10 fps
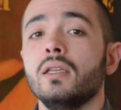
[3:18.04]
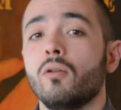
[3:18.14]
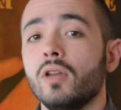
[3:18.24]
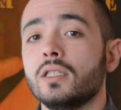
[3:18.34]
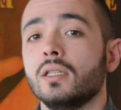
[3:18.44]

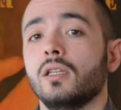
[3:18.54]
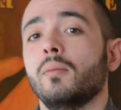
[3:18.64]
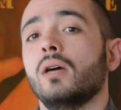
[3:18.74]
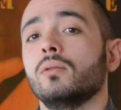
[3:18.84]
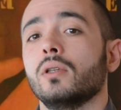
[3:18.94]
increasing the
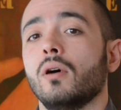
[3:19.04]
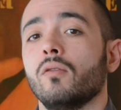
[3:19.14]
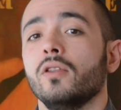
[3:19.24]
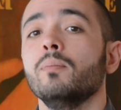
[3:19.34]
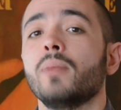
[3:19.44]
amount
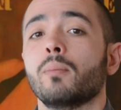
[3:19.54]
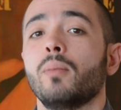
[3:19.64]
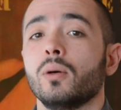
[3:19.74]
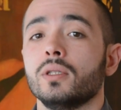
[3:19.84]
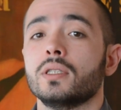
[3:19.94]
of impact
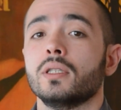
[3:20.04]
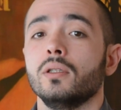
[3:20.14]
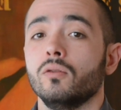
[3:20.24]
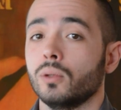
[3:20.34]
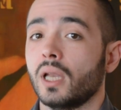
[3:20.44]
points
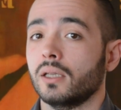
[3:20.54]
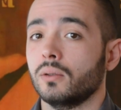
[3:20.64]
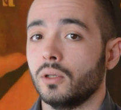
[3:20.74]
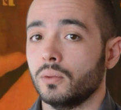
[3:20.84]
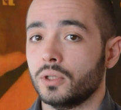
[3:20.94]
you would
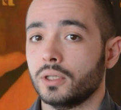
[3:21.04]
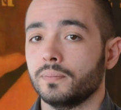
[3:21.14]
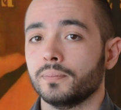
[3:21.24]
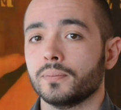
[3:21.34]
like to use.